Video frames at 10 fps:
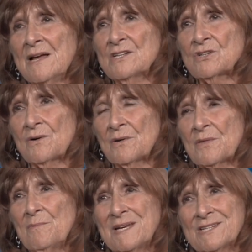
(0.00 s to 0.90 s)
So
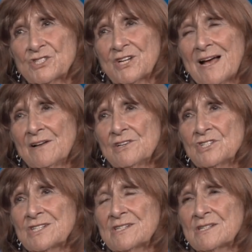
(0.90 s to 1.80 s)
the biggest
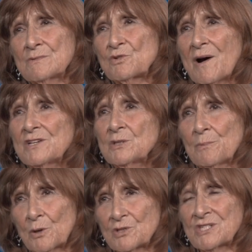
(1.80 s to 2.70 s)
challenge is trying to
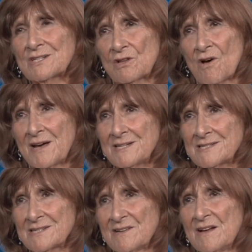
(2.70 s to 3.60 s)

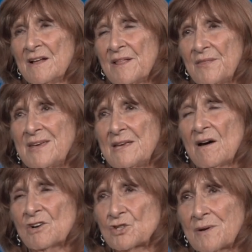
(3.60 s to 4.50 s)
personalize the
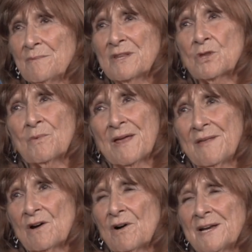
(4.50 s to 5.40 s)
uh, treatment the way
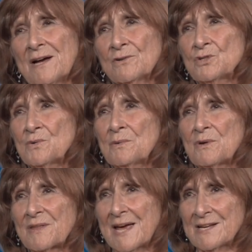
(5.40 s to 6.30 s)
they are now doing
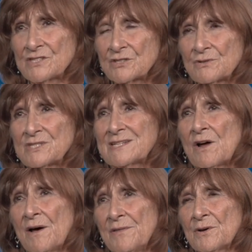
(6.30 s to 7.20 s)
with cancers and
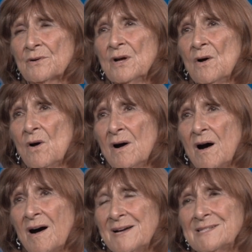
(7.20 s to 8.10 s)
other
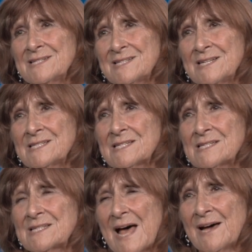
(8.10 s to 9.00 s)
uh, diseases
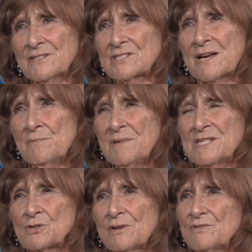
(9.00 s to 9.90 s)
that can be
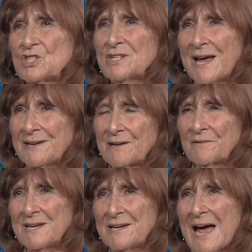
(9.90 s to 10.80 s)
sort of
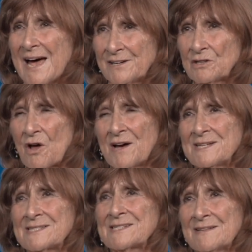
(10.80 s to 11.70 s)
genetically
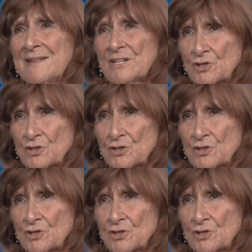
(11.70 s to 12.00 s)
analyzed and then